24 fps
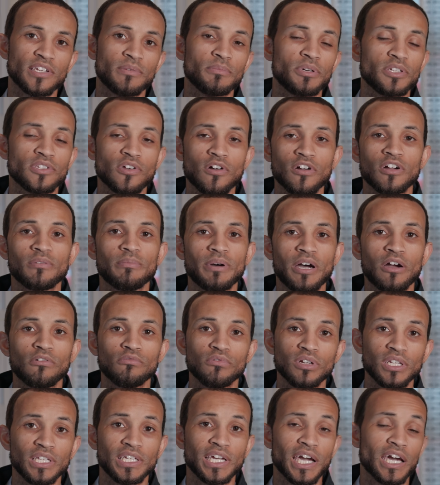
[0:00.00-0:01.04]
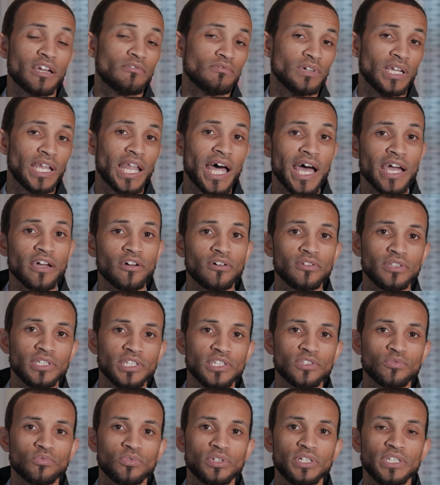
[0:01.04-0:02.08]
that I'm going to talk about really kind of rely on
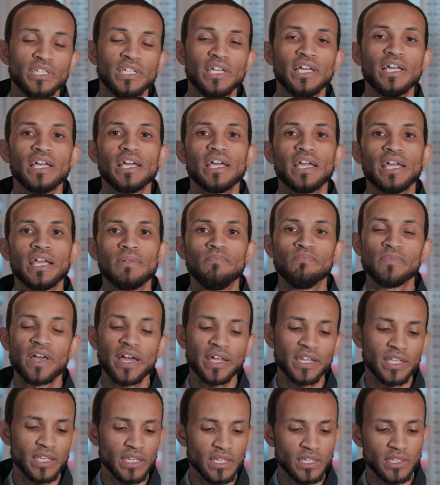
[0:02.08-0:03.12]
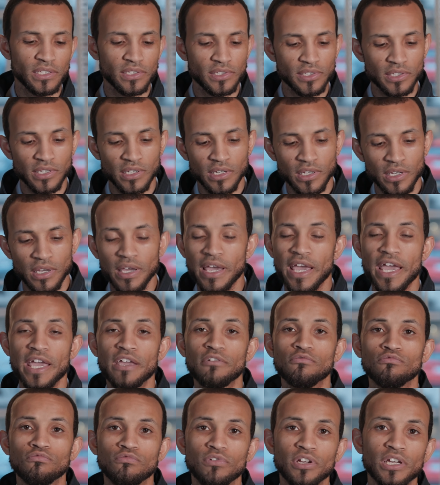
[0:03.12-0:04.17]
this one, and that is
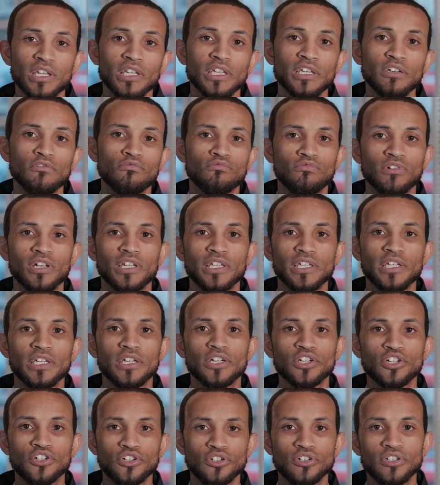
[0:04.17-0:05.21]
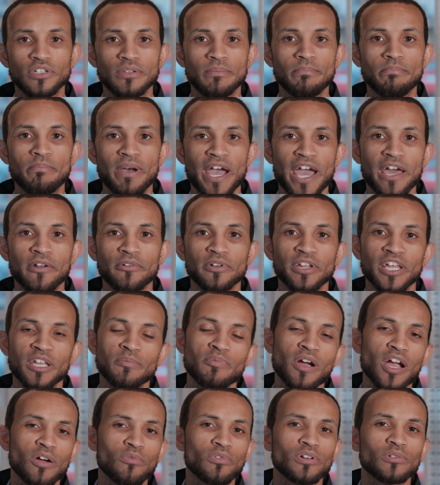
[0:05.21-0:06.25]
a really good battery. Now, you
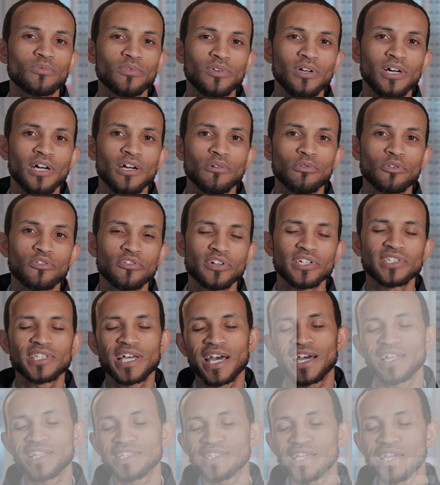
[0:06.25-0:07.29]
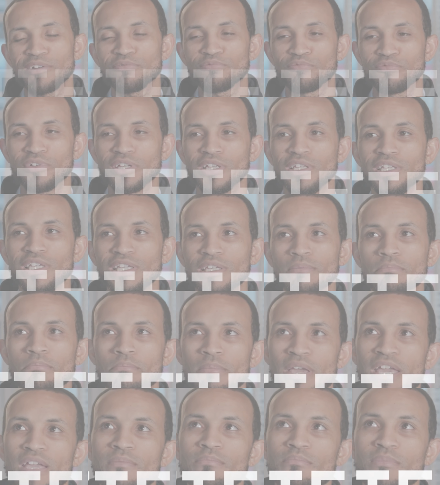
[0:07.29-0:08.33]
probably wonder, well, Chris, how does that really
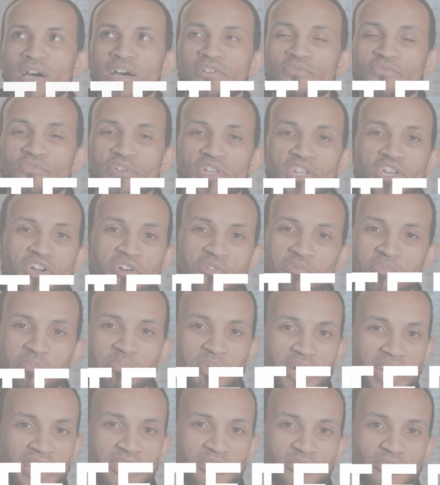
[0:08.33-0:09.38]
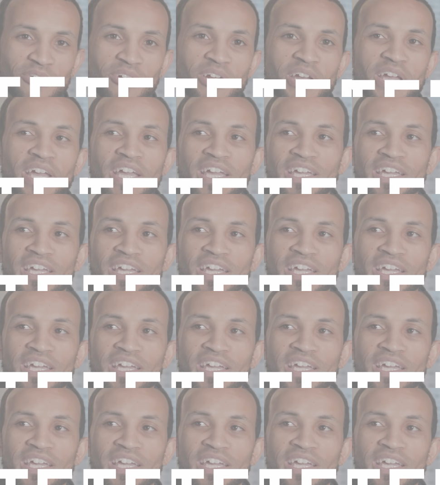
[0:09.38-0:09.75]
make my video better?